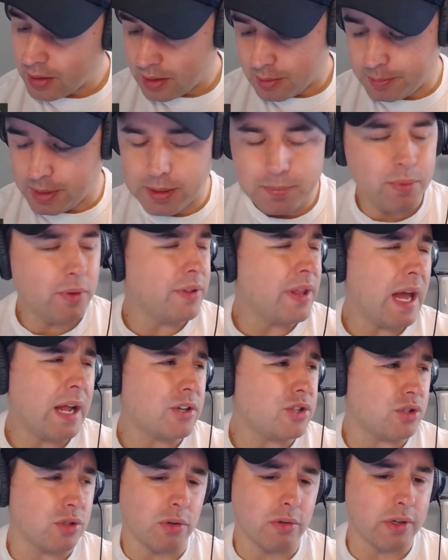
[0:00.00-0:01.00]
People that
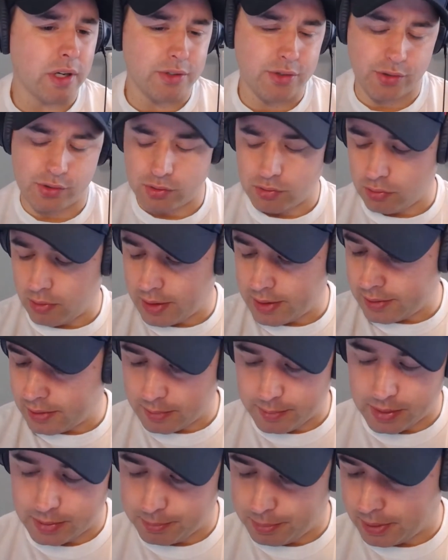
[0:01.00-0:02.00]
short are just great. I
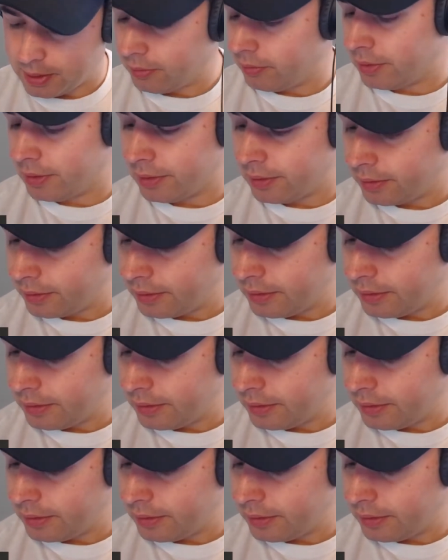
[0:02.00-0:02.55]
mean, period.